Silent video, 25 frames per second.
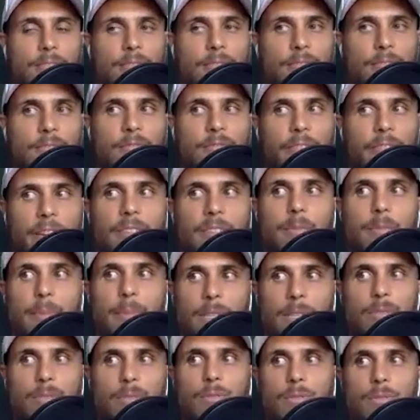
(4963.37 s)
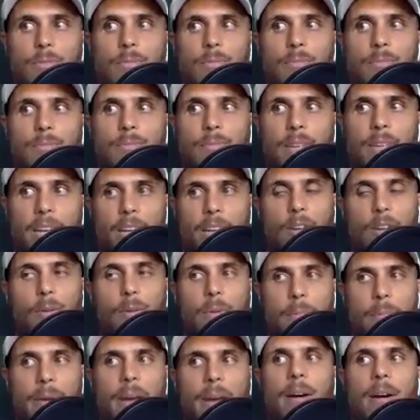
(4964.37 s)
fundamental
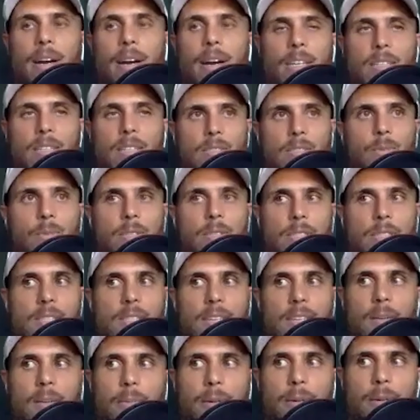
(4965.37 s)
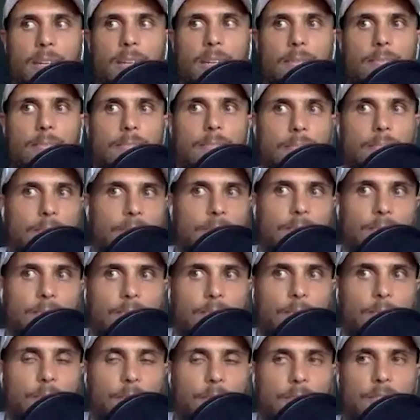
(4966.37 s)
economic powerhouses once again by,
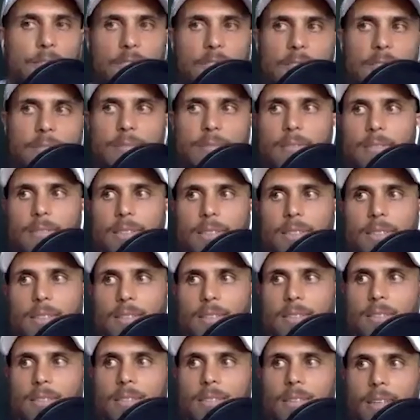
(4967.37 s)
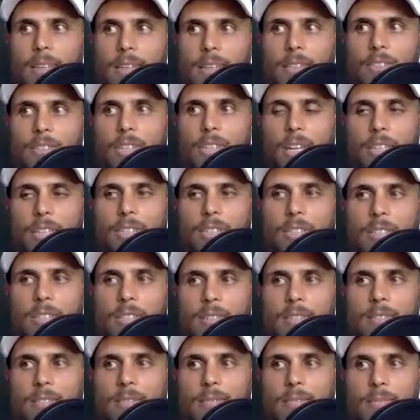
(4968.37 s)
just
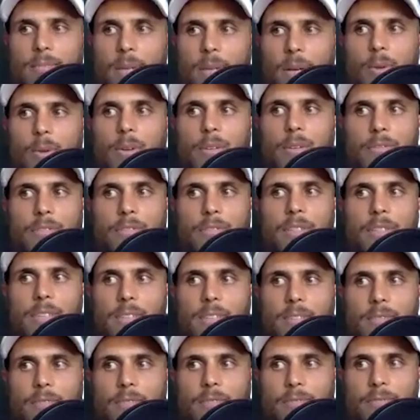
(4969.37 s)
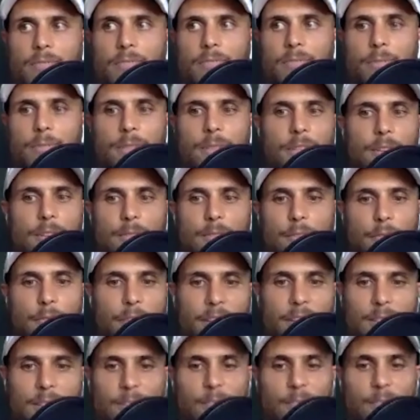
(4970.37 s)
charging Bitcoin for their
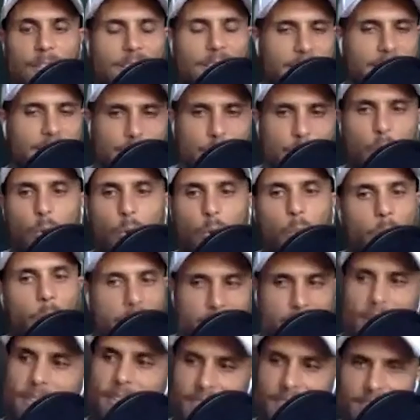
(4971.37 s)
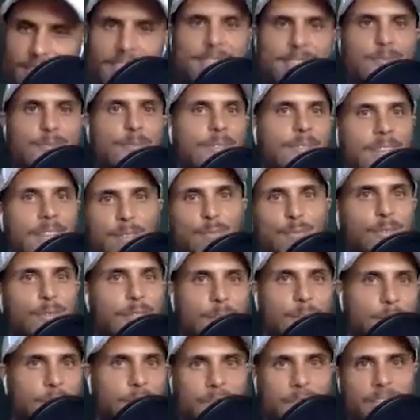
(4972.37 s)
effectively their tollway. That's
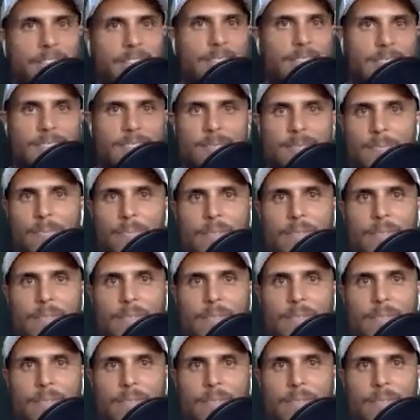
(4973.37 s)
really what it is.